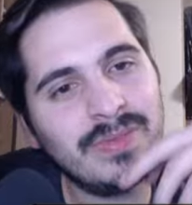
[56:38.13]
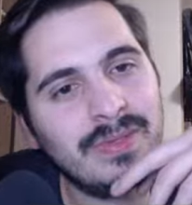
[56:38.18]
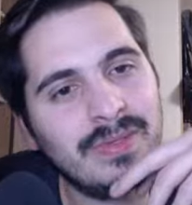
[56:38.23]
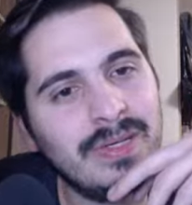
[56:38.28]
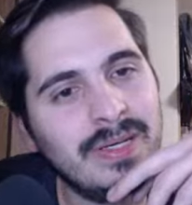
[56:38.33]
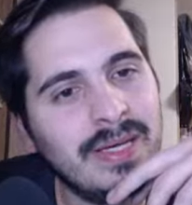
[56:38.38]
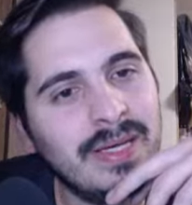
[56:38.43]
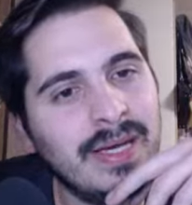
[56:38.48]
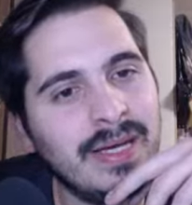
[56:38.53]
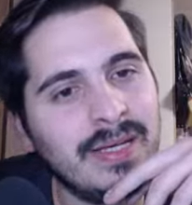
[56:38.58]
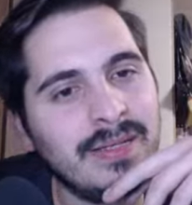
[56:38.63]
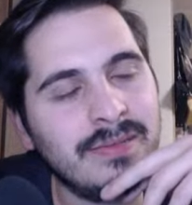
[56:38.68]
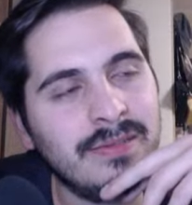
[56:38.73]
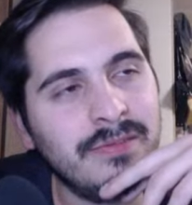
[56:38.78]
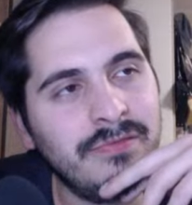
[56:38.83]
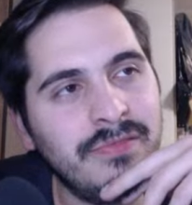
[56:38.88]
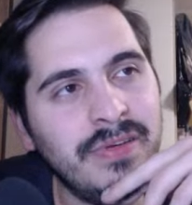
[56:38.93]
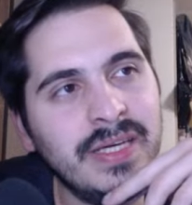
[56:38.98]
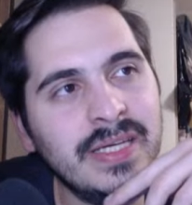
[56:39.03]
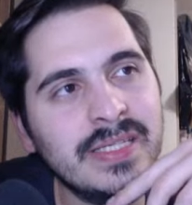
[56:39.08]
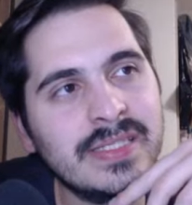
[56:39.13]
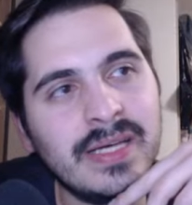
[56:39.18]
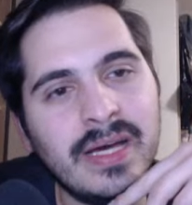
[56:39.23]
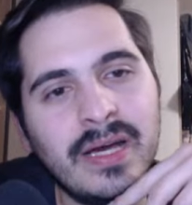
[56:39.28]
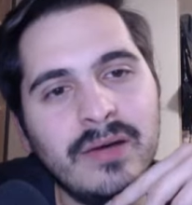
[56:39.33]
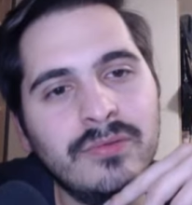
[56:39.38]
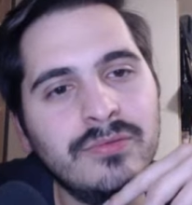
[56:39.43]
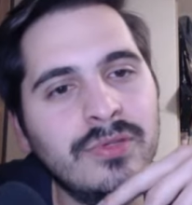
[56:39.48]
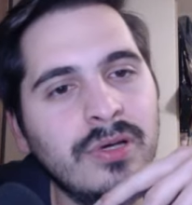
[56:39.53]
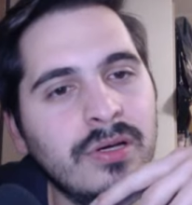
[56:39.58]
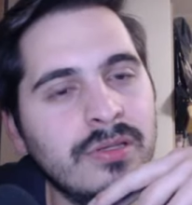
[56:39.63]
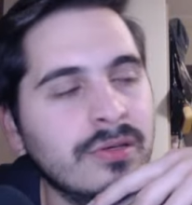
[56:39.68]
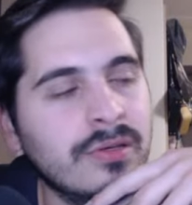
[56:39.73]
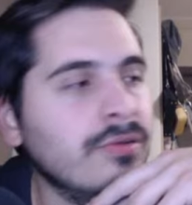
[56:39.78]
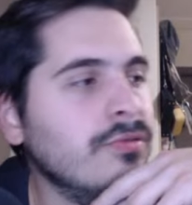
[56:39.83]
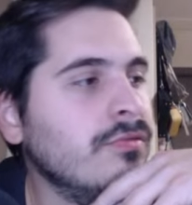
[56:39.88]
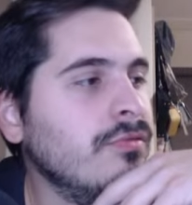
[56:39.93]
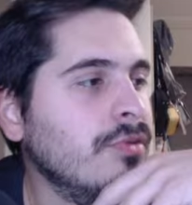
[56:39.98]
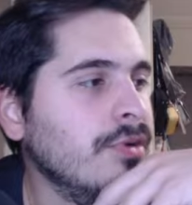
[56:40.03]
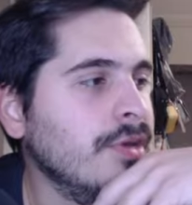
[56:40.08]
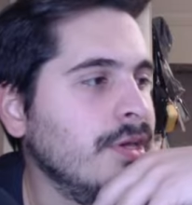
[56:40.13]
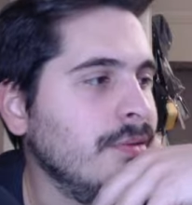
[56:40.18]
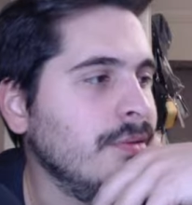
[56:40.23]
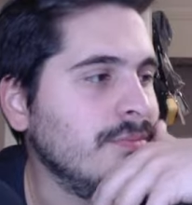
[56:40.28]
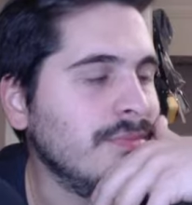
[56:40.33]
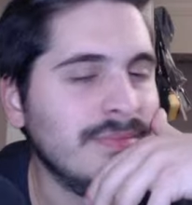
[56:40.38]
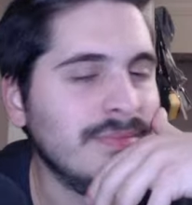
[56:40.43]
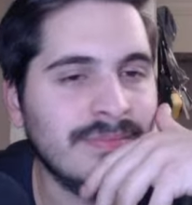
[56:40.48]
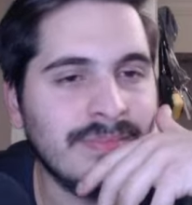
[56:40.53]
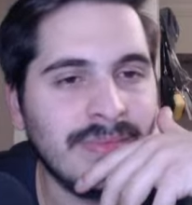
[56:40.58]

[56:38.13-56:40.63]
Again, the thing is, I would not go for him.